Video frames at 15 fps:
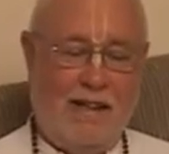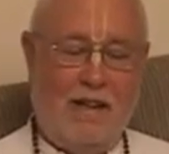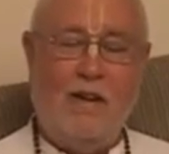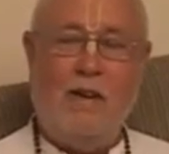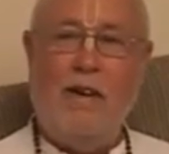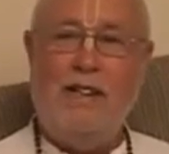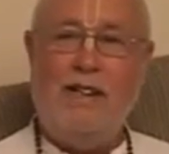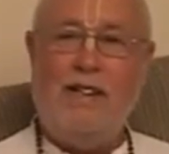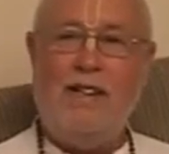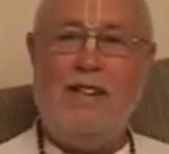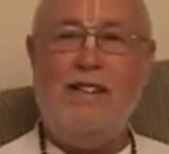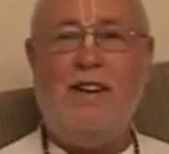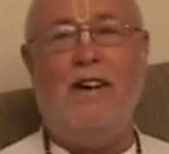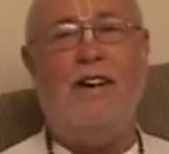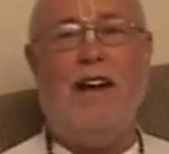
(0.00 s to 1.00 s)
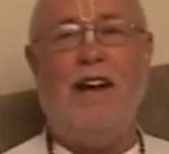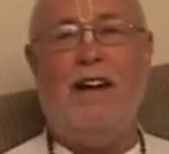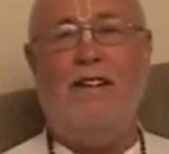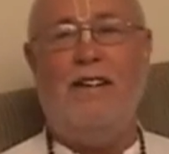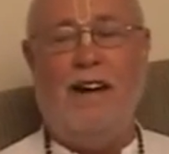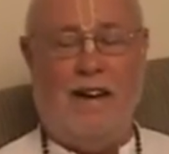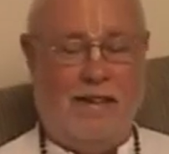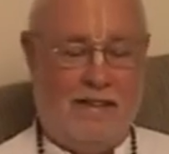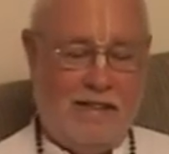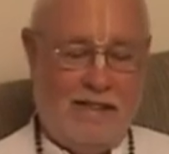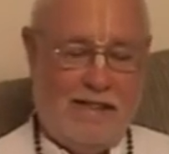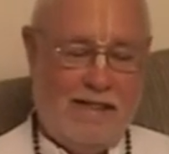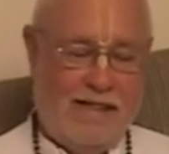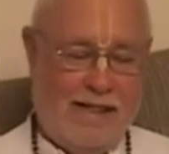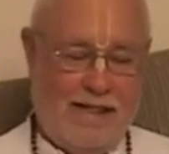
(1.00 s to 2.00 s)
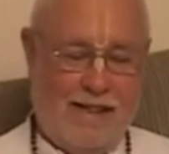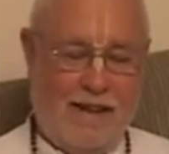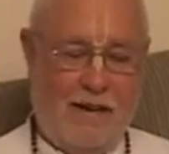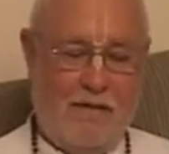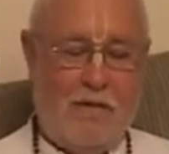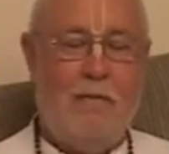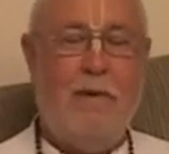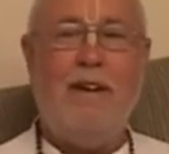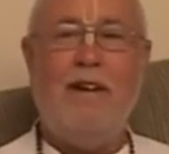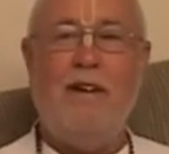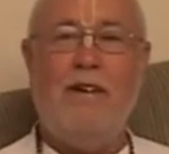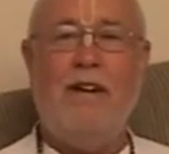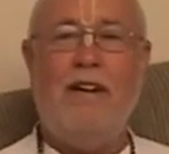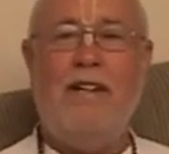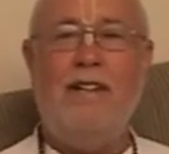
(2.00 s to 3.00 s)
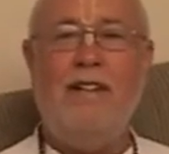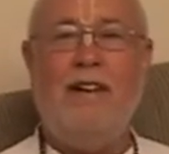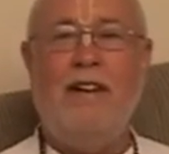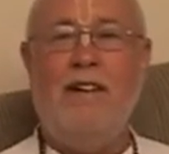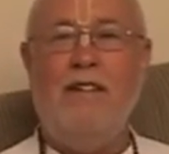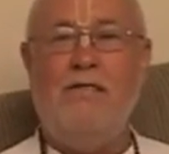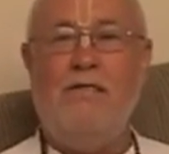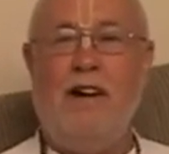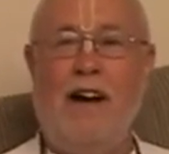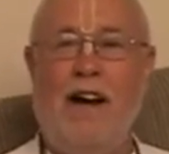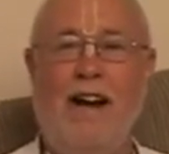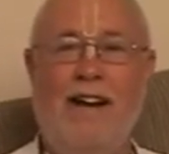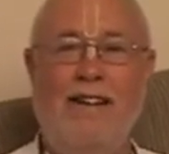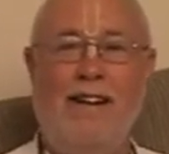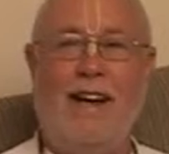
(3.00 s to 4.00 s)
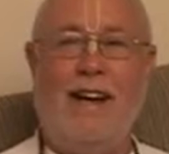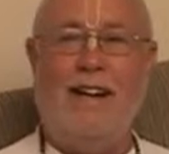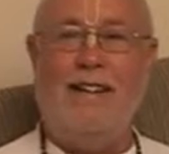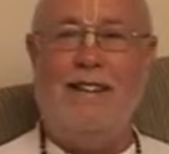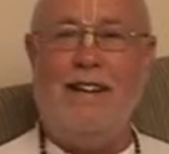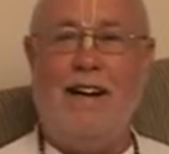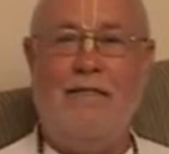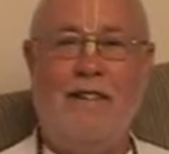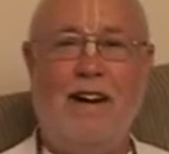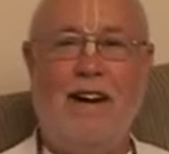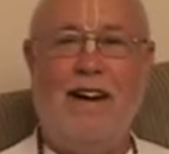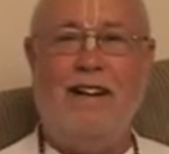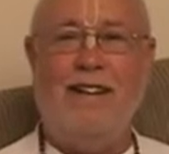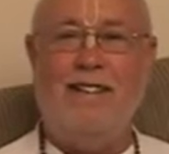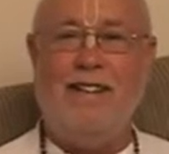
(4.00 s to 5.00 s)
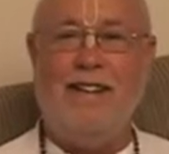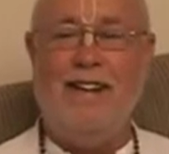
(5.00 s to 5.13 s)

No questions? Okay, great. Everybody agrees? Fine, okay, shave their heads.